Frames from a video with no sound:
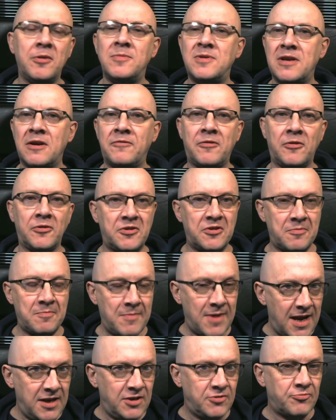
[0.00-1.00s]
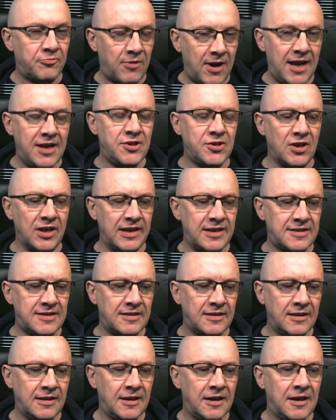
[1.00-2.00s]
himself onto the Mage Rage
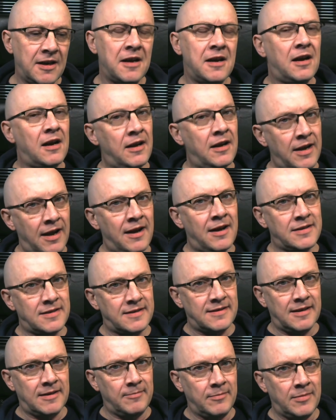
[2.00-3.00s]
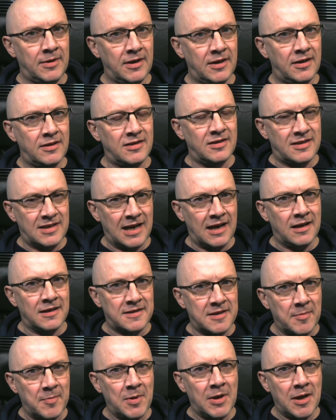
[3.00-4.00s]
list, I asked him to tell us
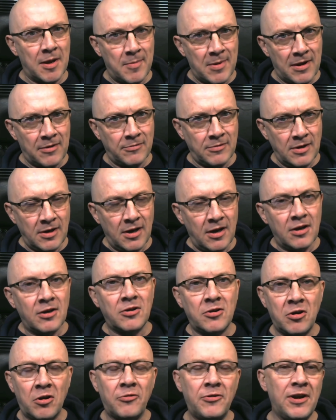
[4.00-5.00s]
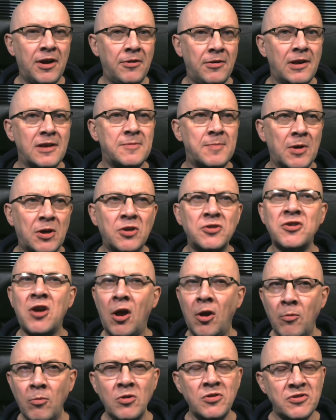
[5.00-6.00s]
a bit about Coriolis because
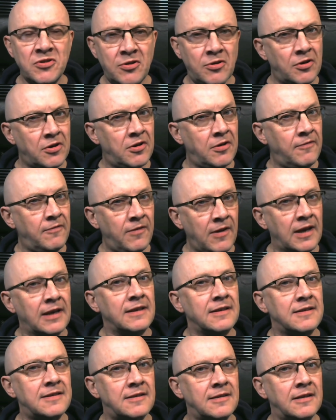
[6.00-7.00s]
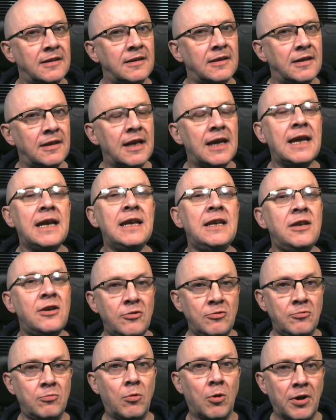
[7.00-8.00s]
I was not convinced he
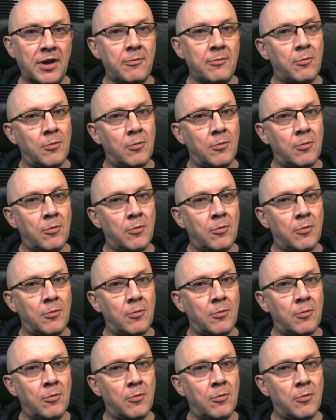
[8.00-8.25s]
knew what it